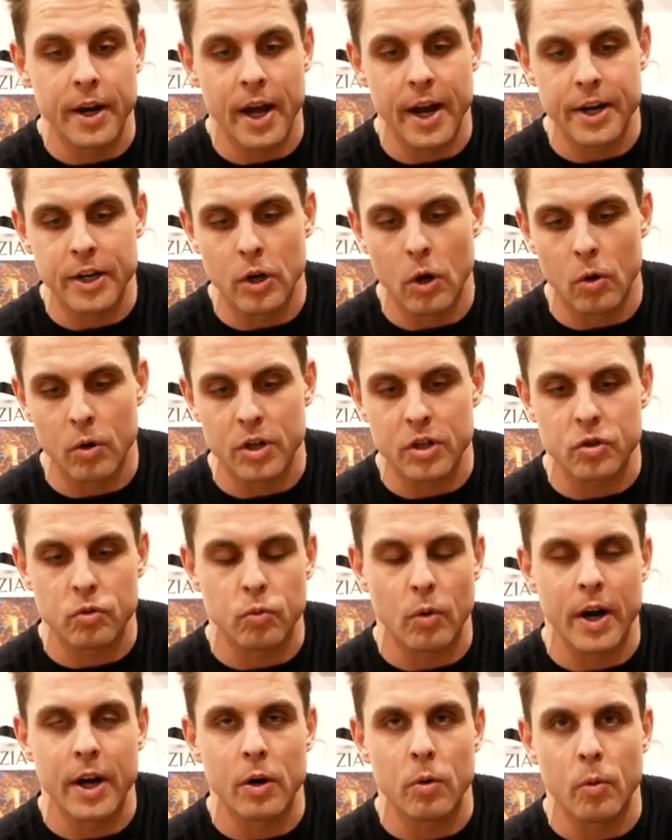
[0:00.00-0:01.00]
I noticed
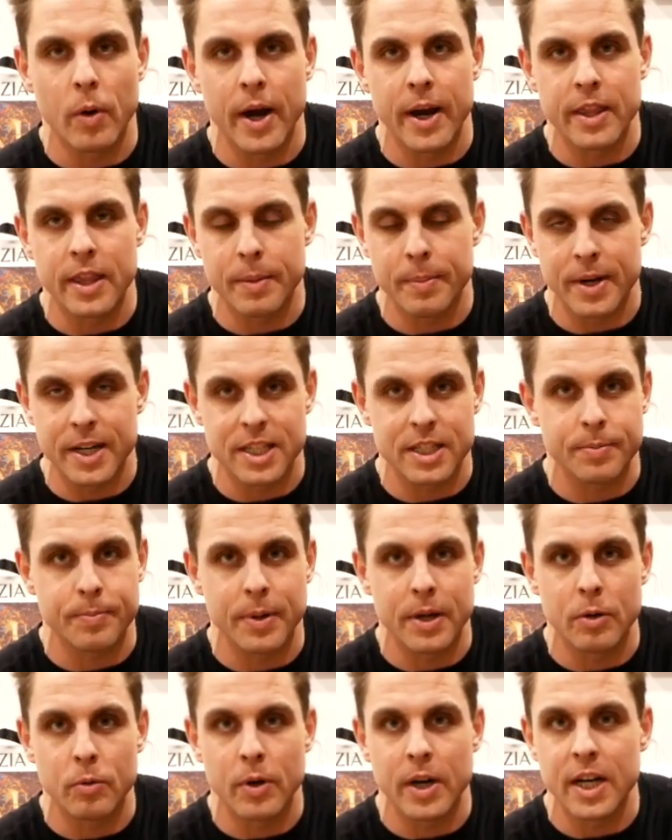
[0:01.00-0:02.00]
right away that my
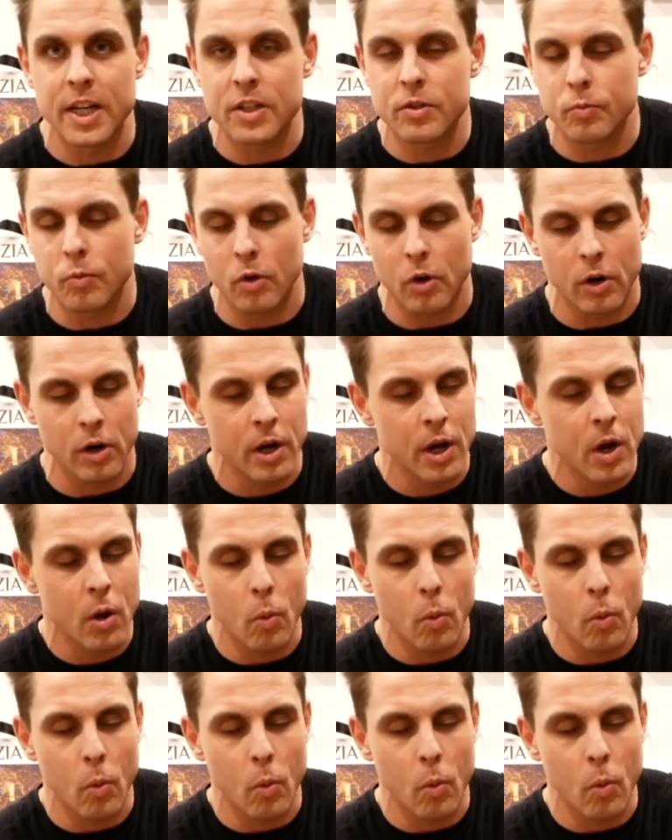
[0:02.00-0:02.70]
spin rates were